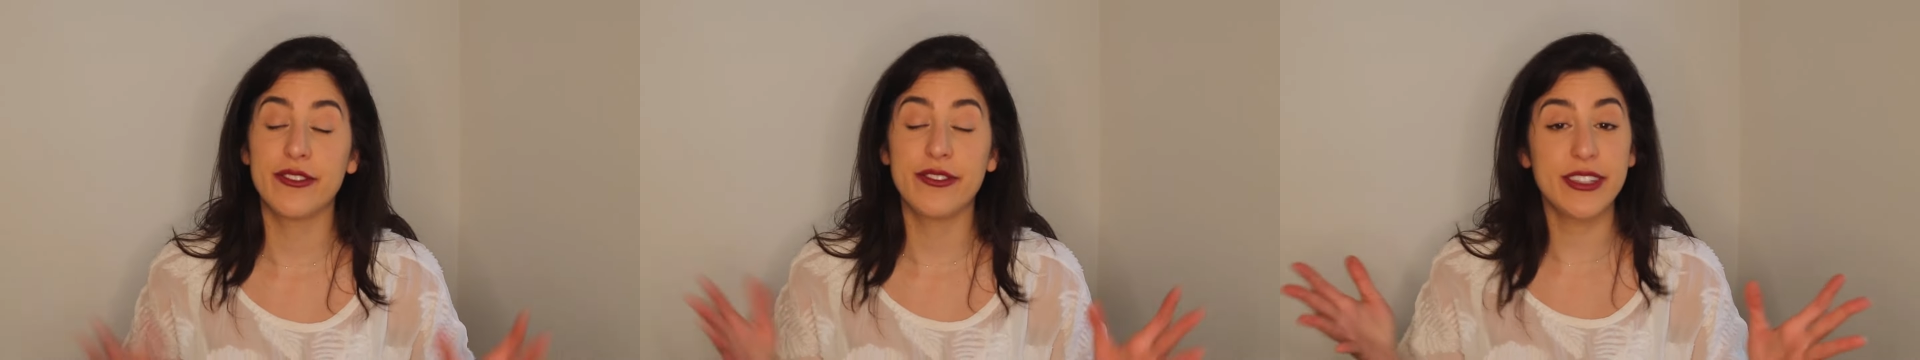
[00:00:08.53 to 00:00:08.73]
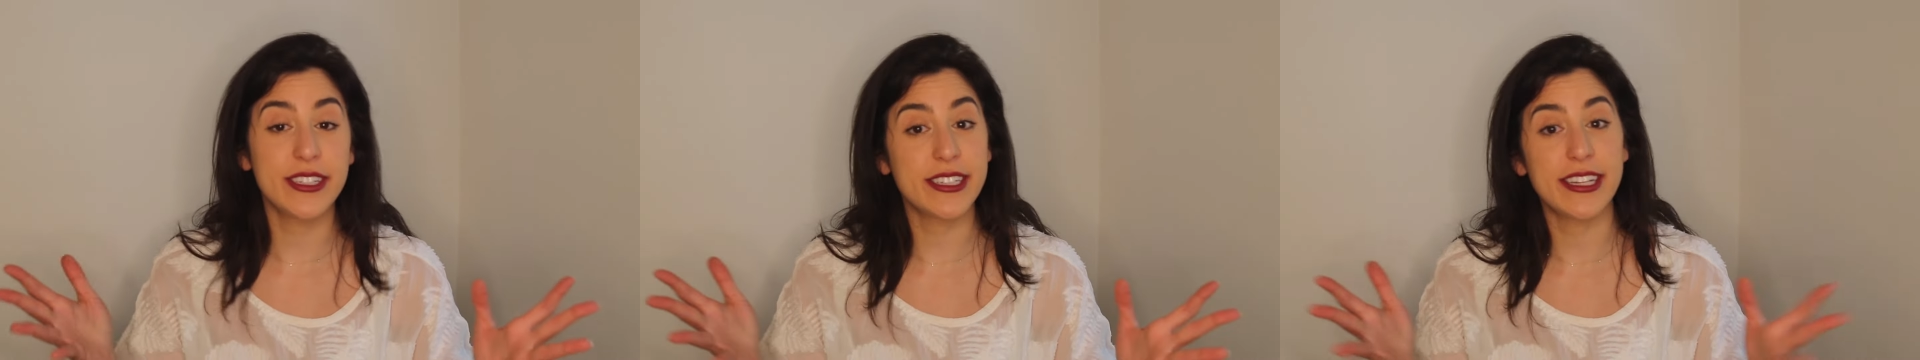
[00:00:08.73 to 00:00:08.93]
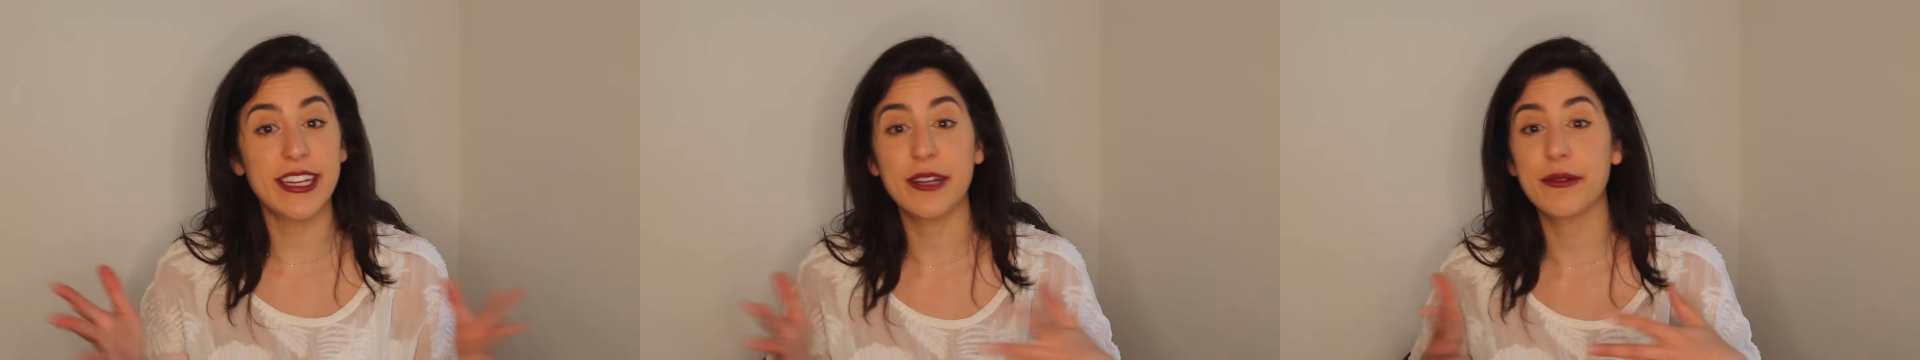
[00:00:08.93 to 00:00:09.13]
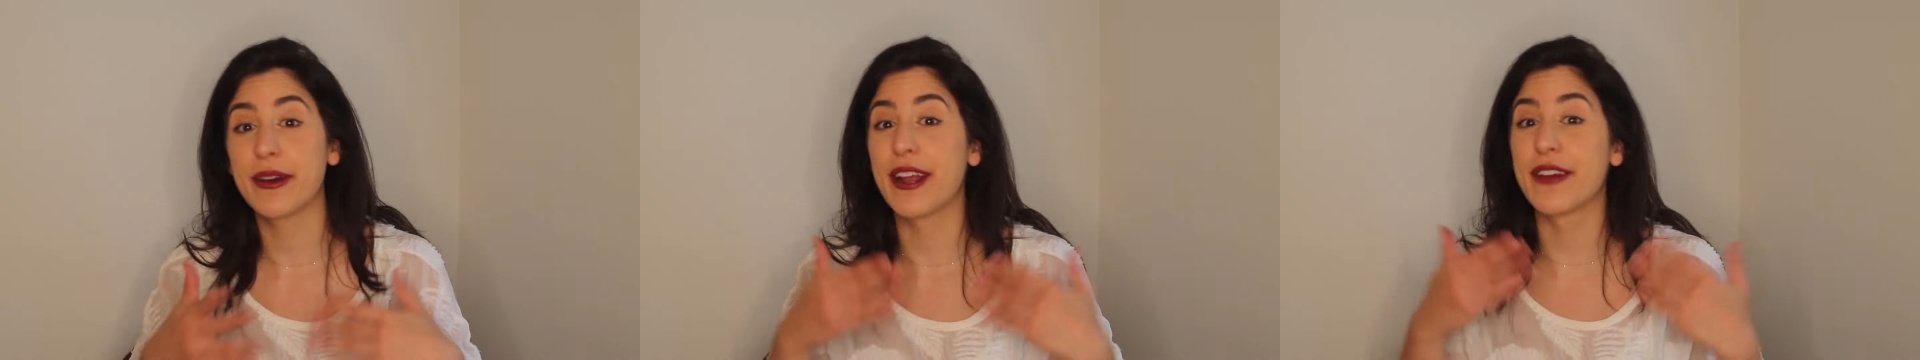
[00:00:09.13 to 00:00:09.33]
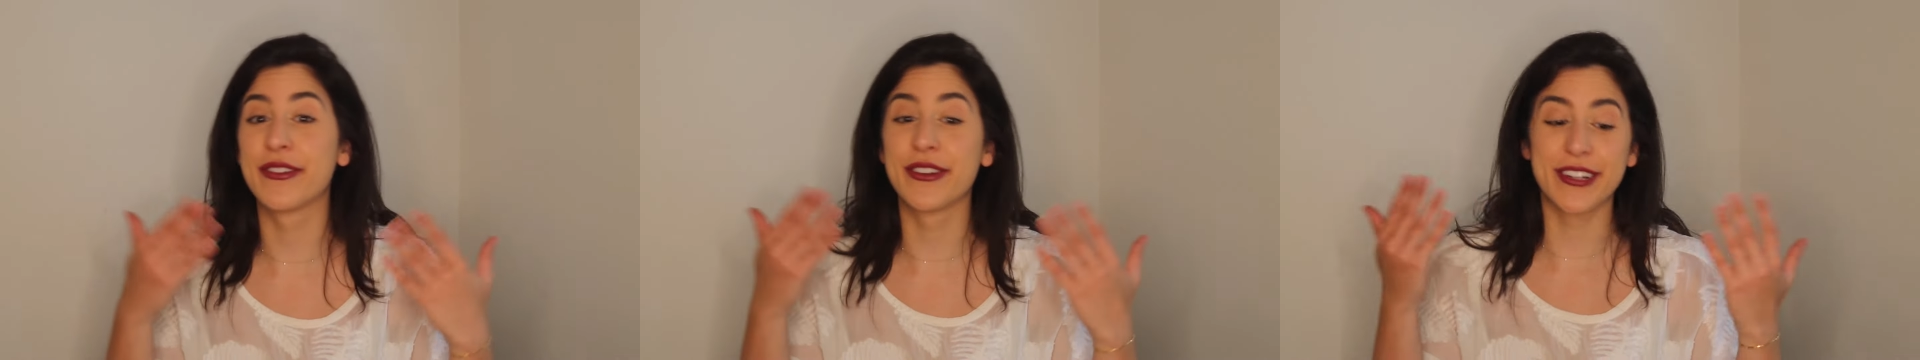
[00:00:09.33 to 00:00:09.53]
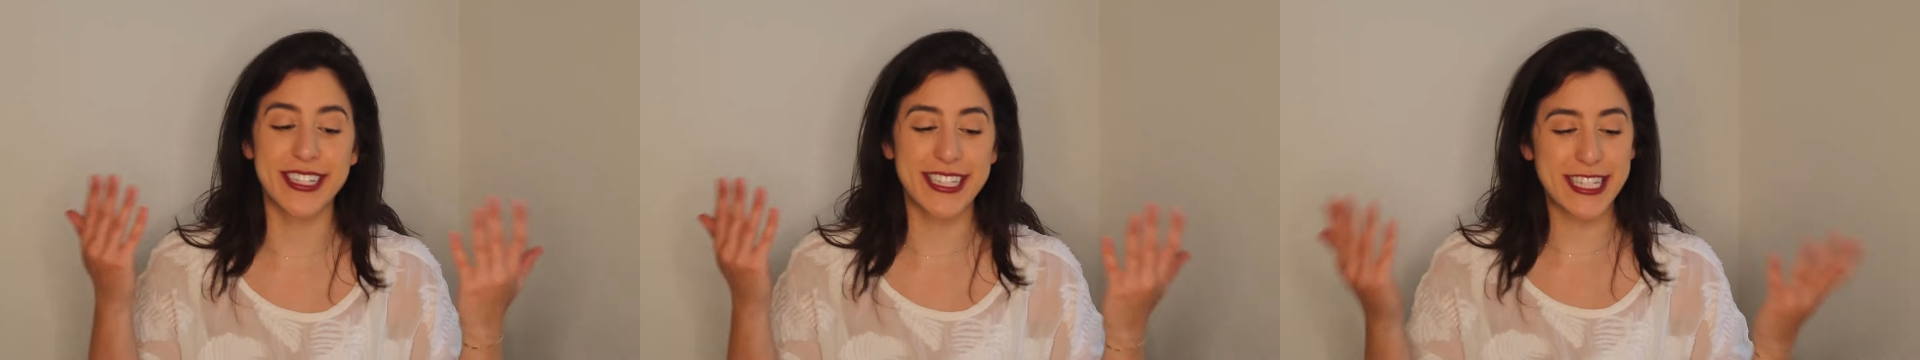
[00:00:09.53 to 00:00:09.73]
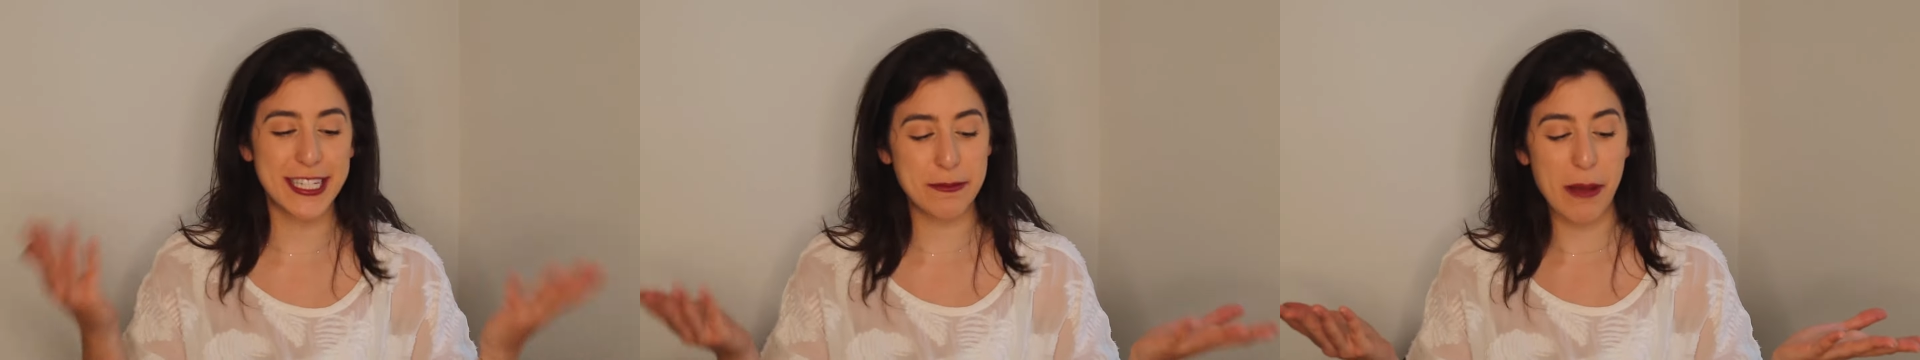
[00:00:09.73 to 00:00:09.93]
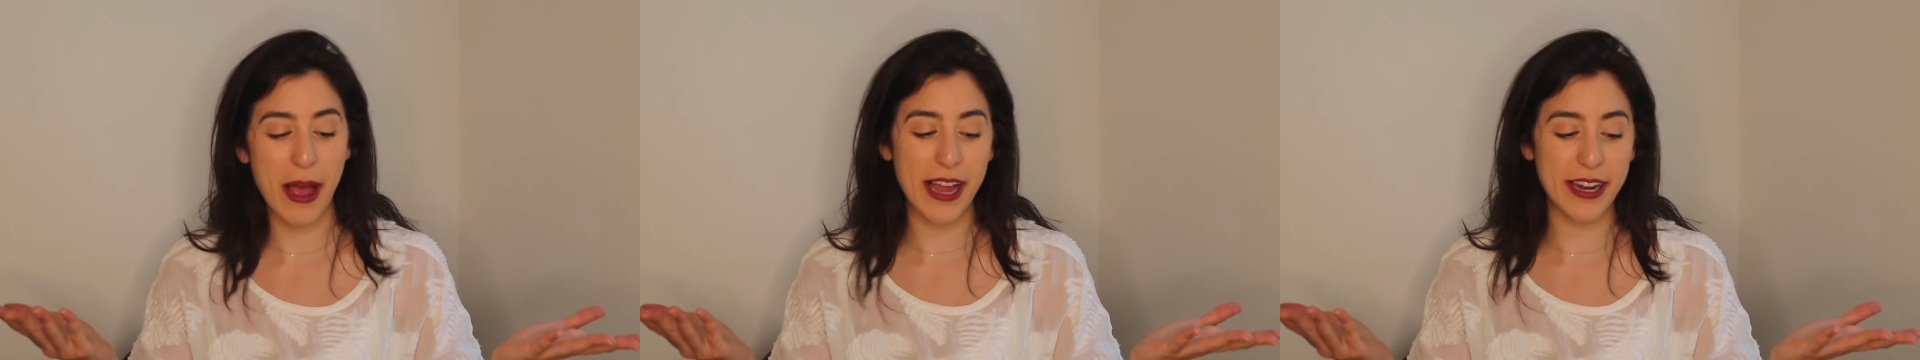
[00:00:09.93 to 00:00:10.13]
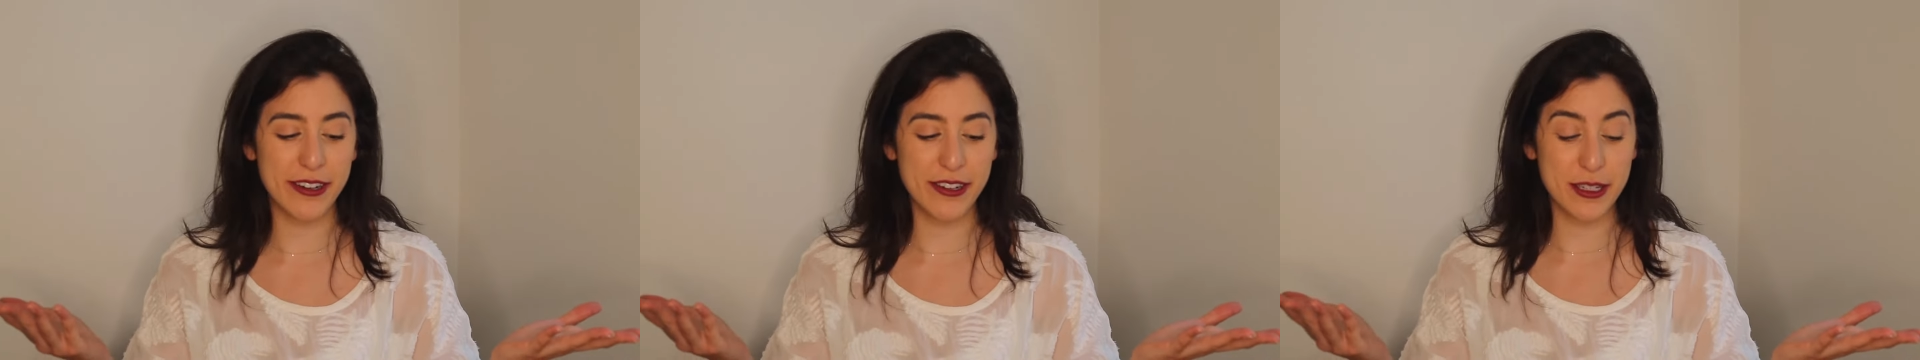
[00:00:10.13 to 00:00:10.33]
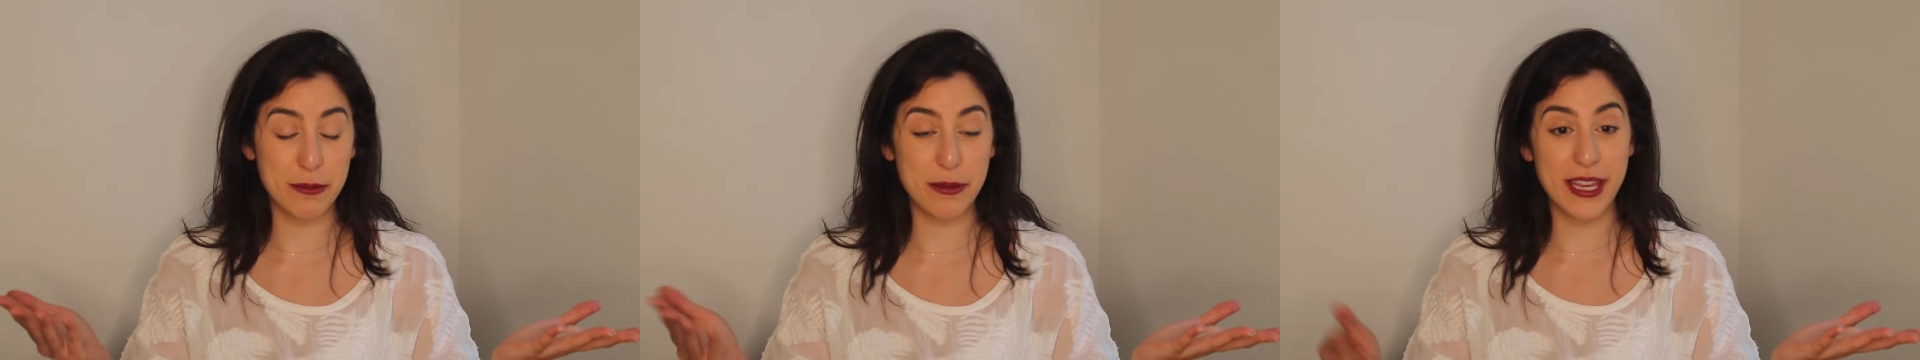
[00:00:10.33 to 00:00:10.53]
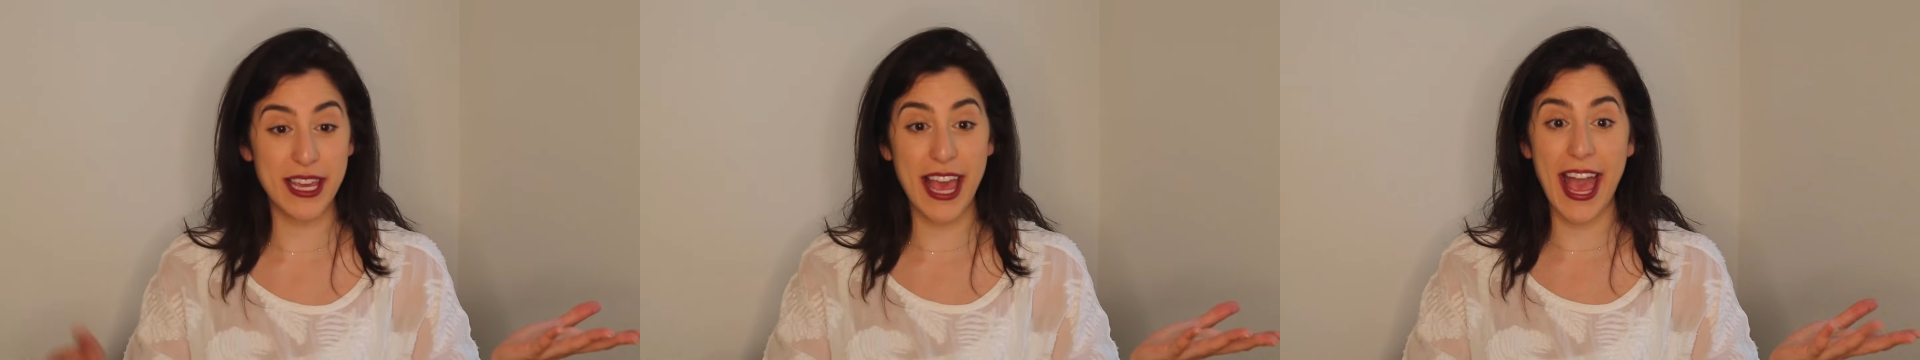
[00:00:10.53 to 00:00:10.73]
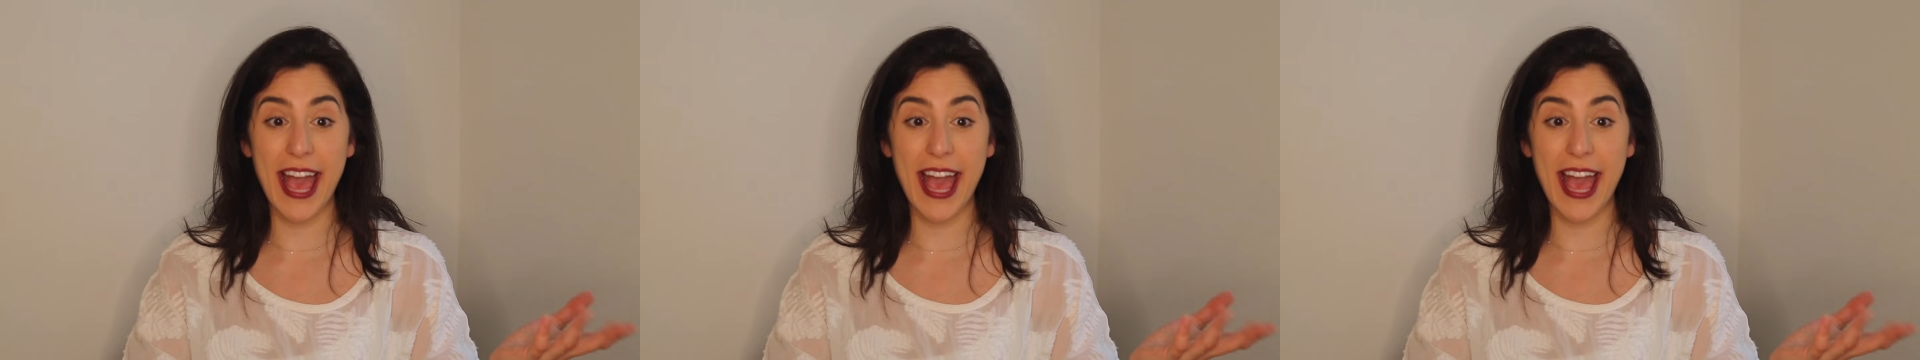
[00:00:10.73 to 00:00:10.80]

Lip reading: feel like, whatever inspires me.